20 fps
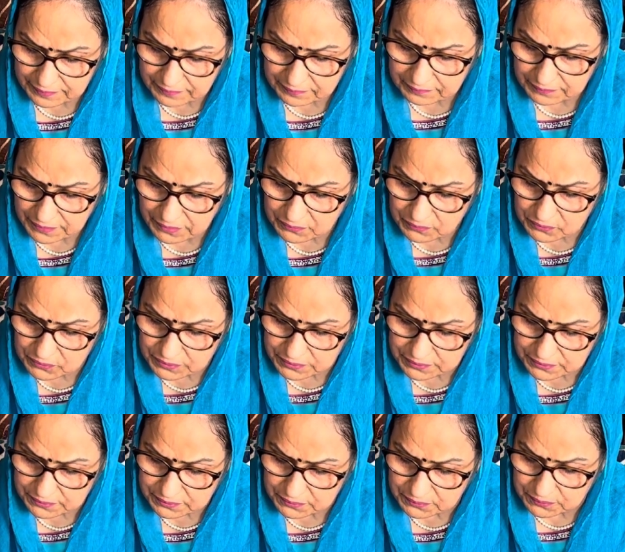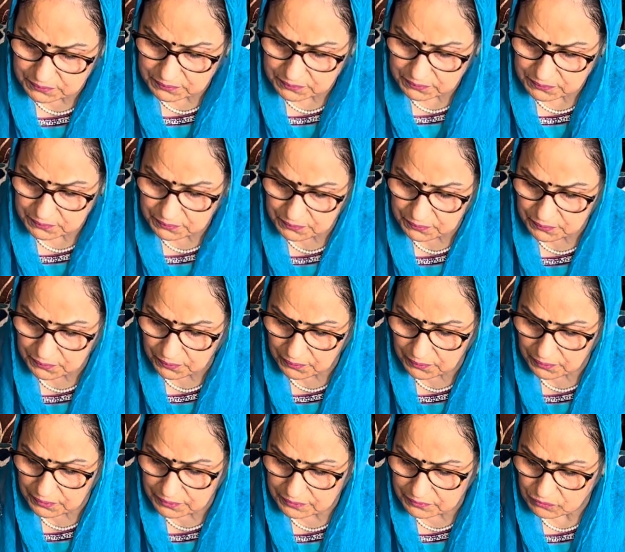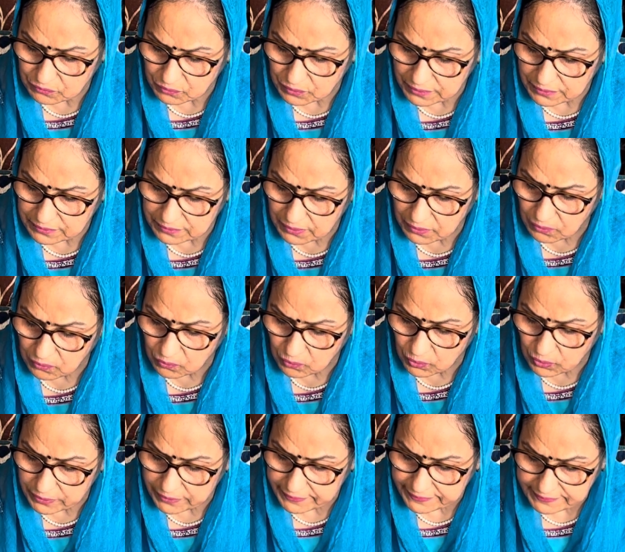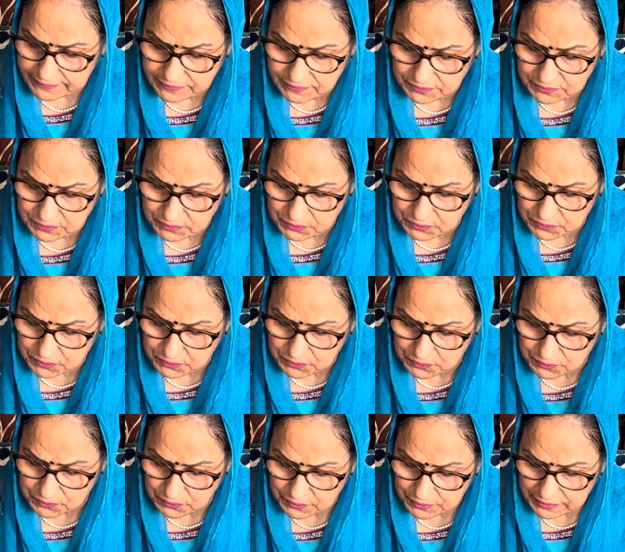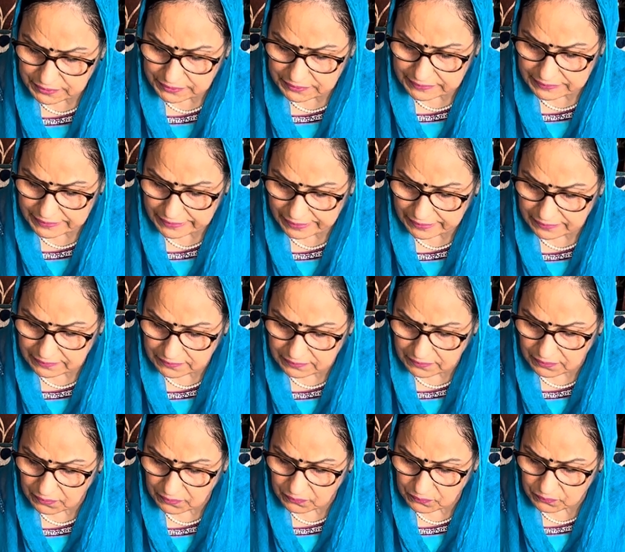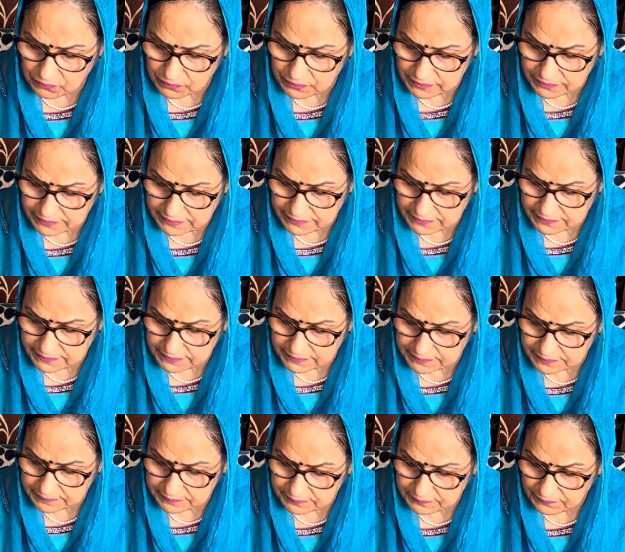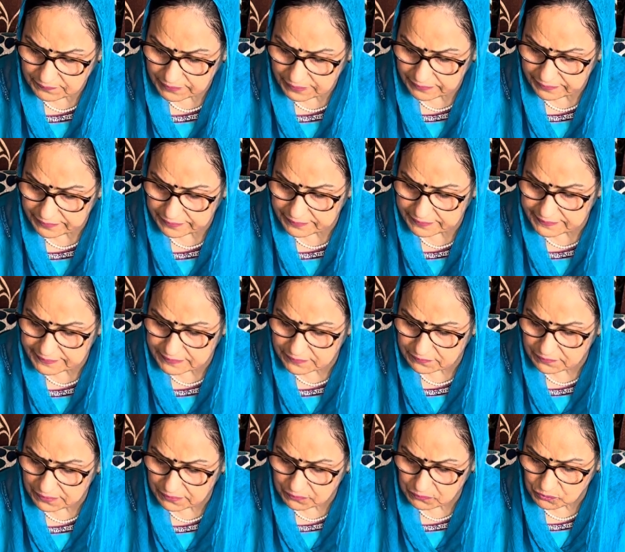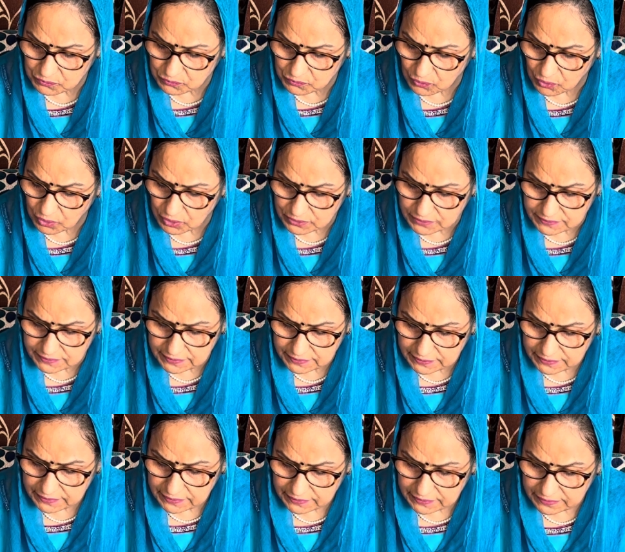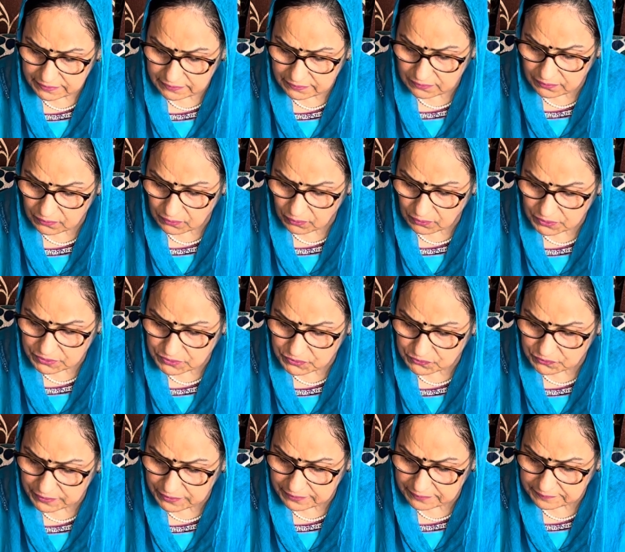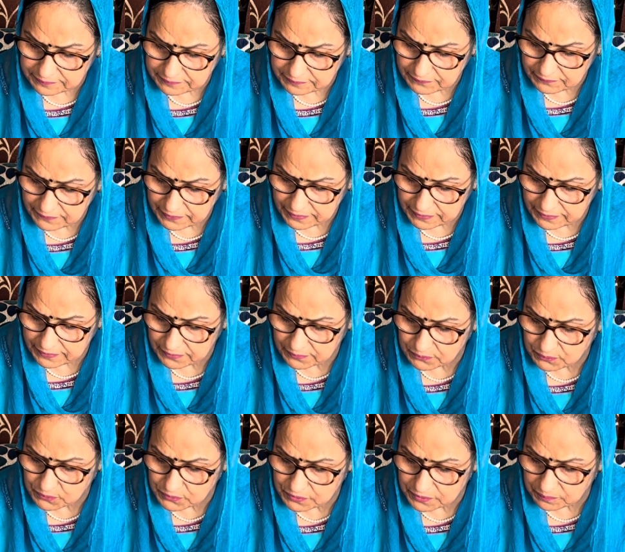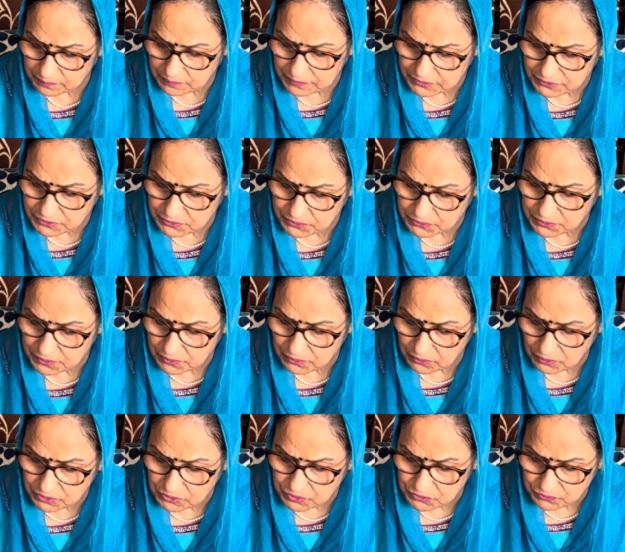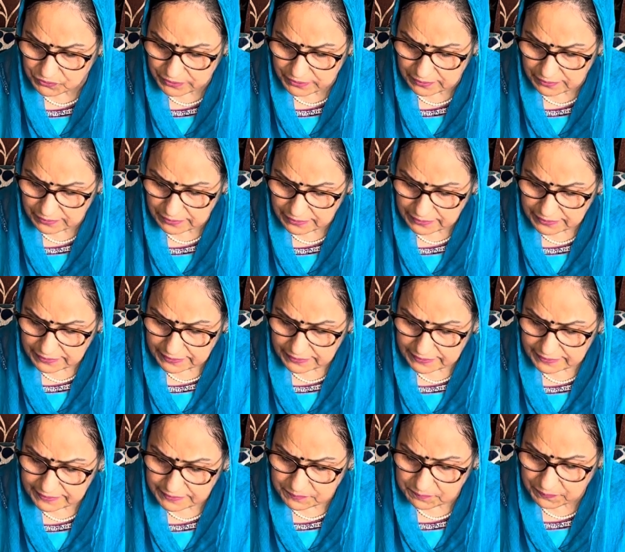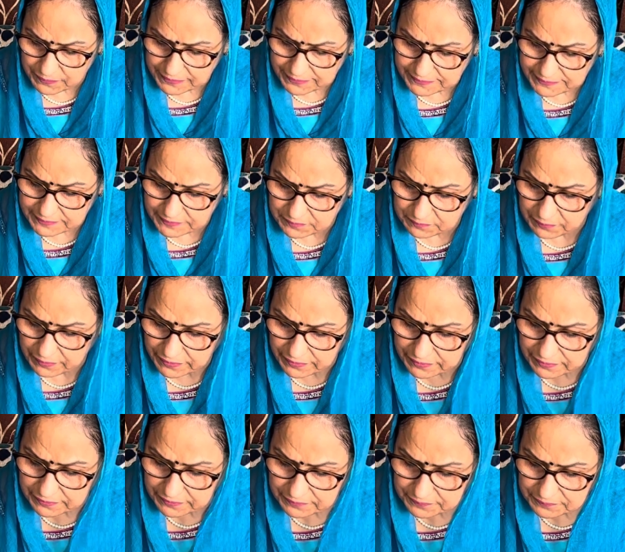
Maru third Guru, O Lord, what thou wantest to do, that thou doest. Rare is the one who walks in the Lord's will. He who submits to the Lord's will is blessed by